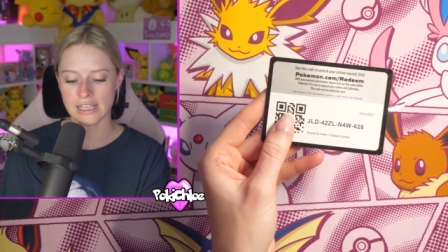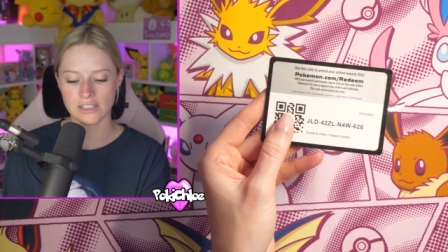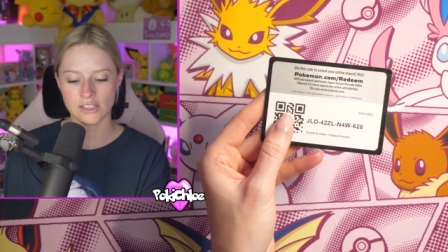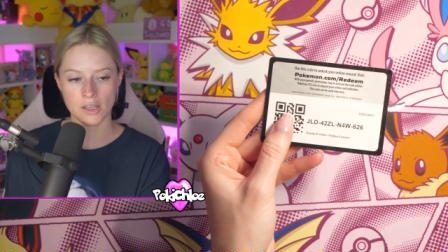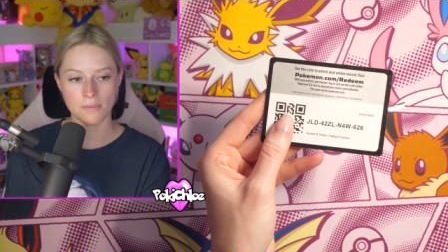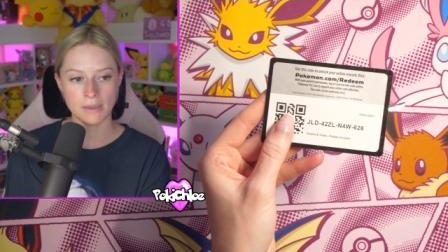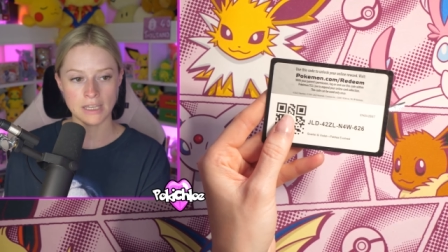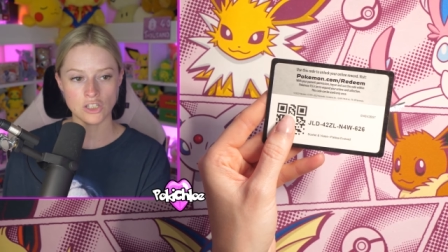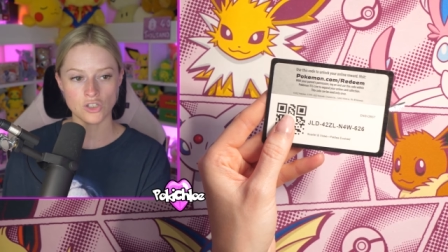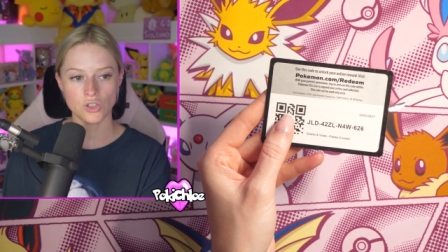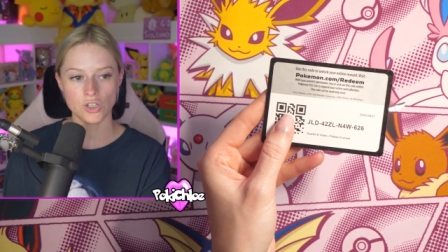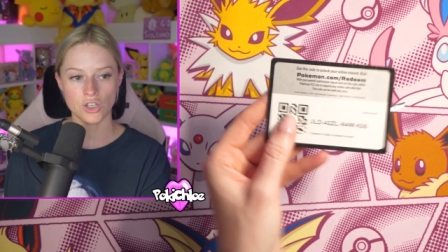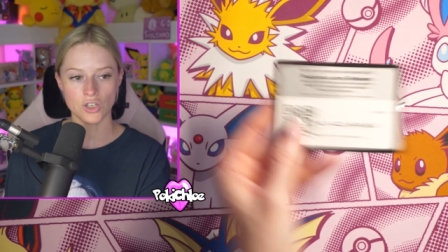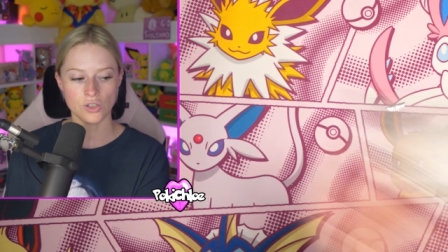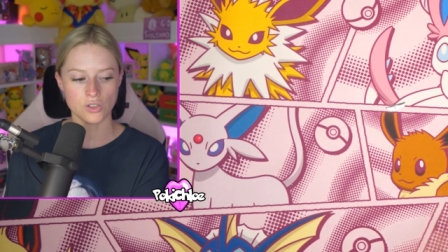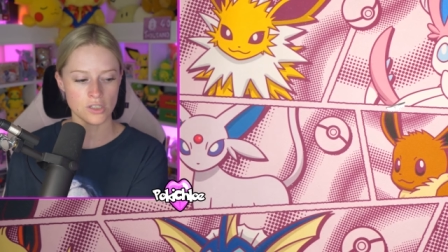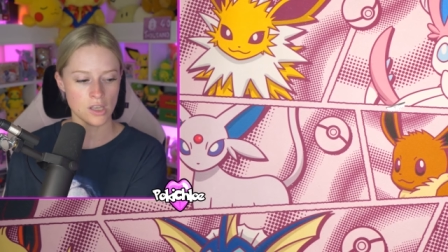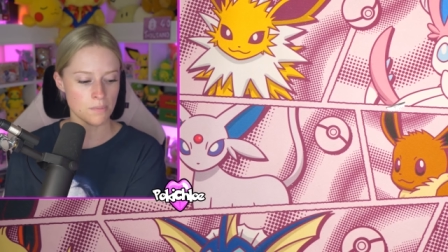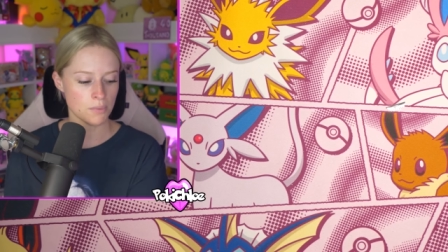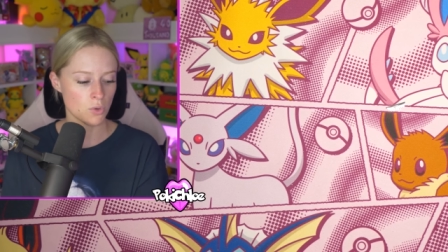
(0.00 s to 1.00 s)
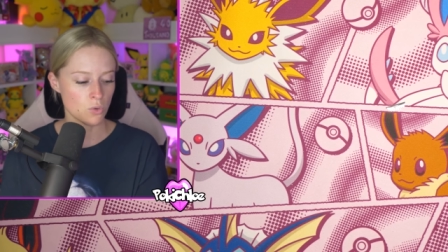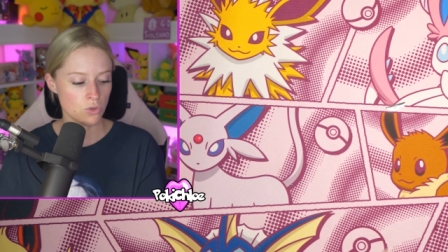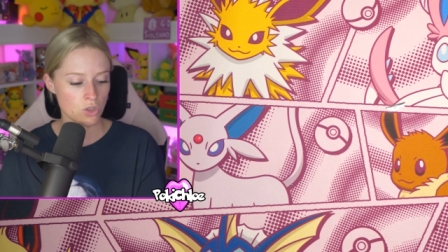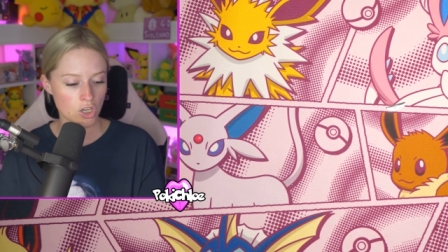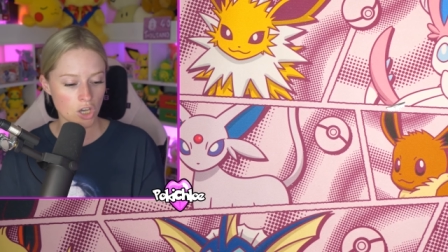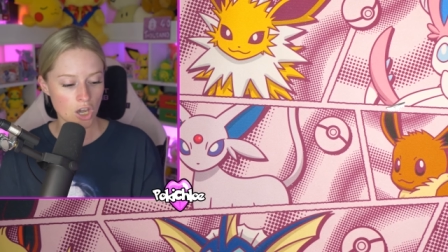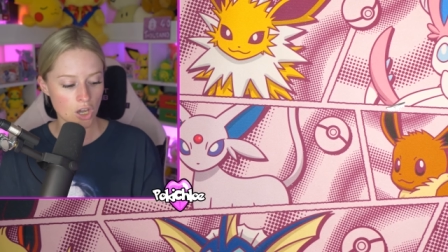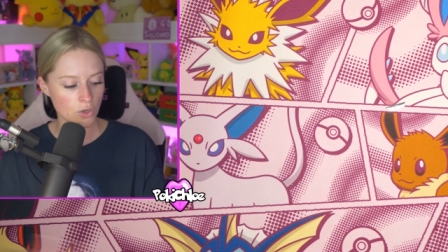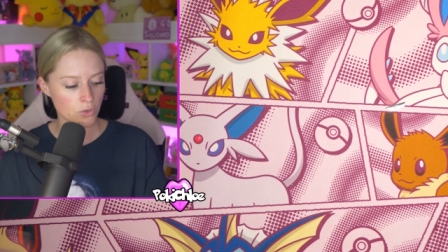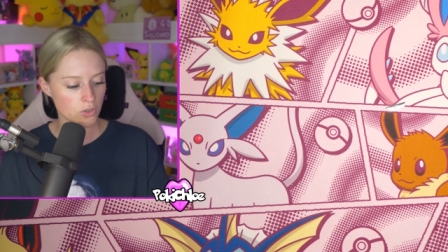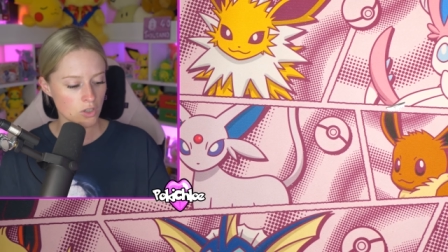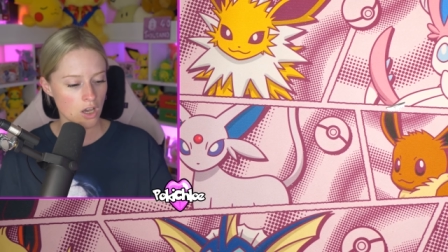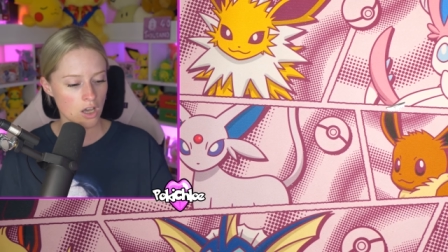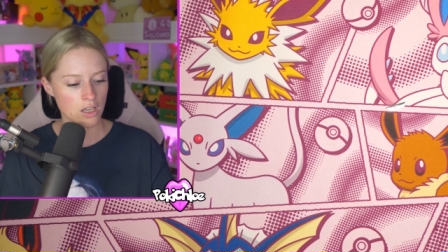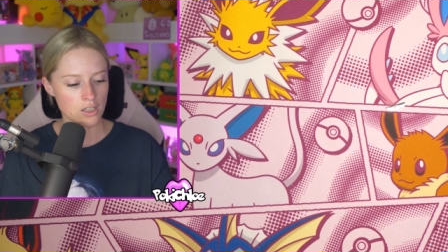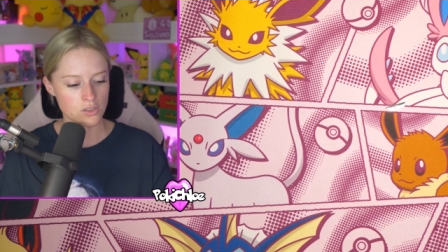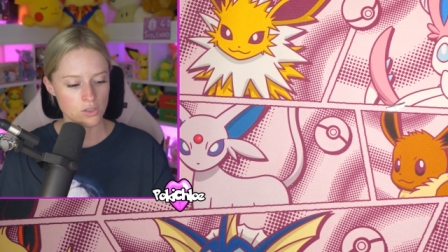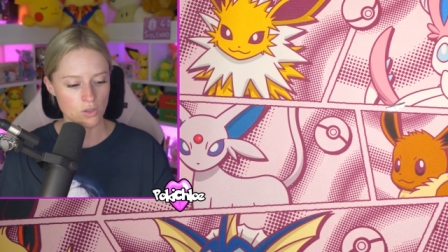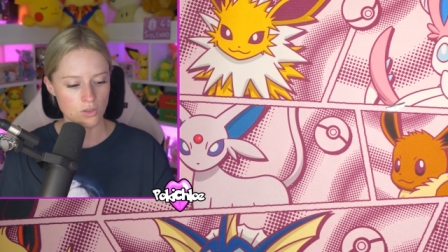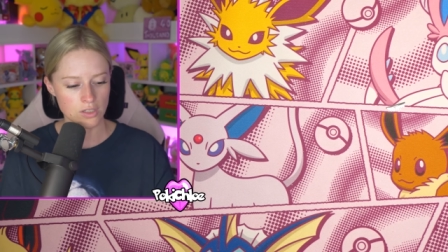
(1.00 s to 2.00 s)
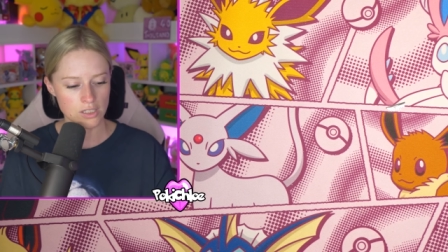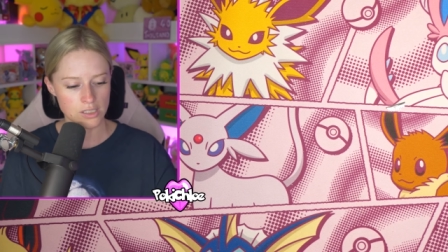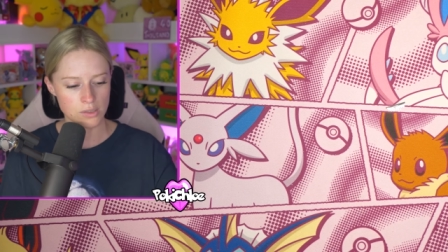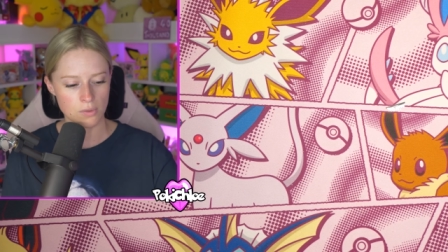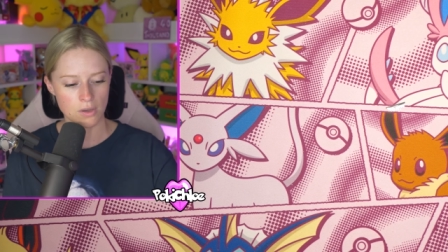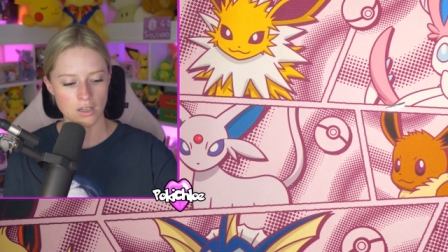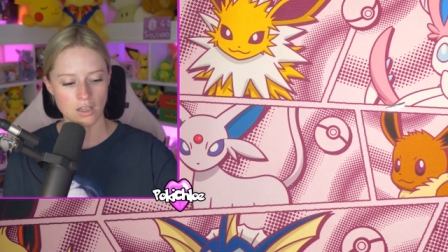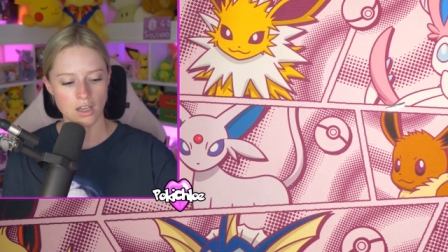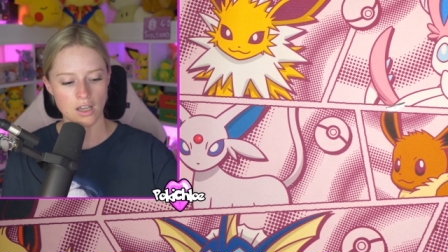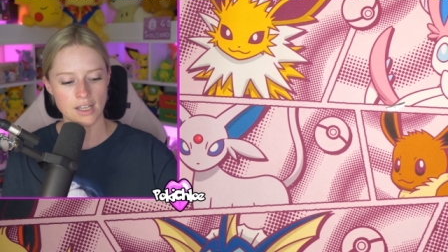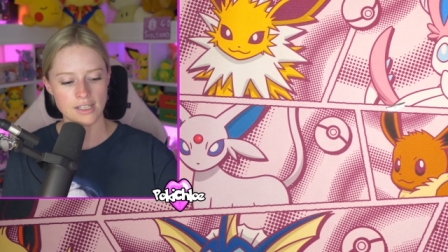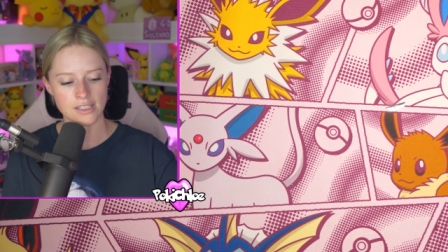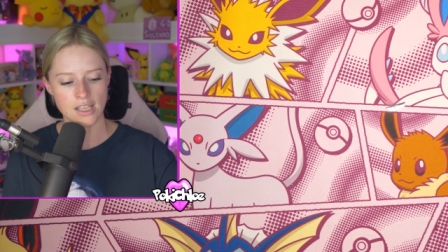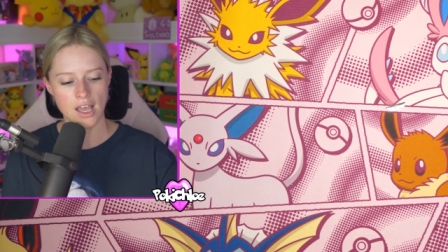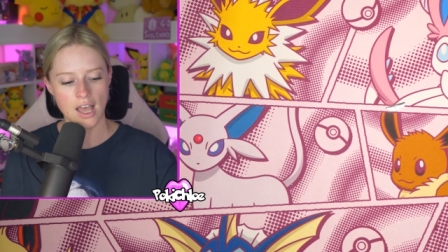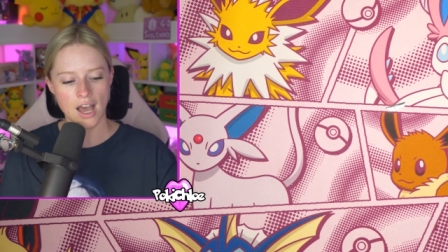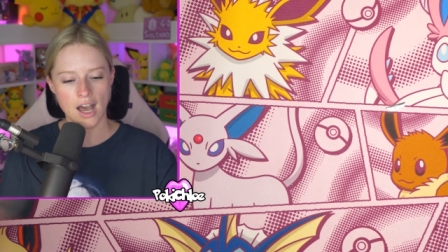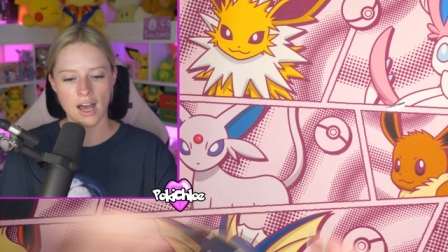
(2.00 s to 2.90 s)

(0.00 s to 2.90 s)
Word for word: So make sure you use up all the code cards on this one, guys.